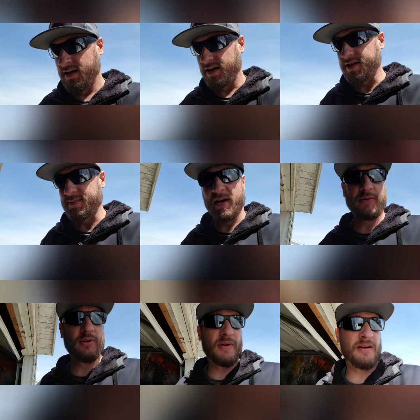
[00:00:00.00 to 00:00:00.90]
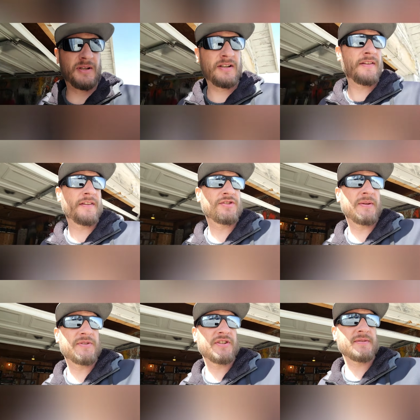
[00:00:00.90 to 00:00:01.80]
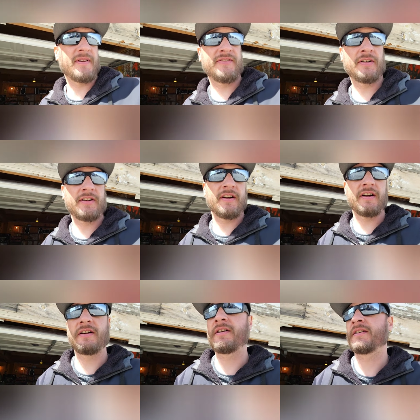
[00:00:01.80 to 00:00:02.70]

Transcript: This is my real baby. The Jeep's just my fun car.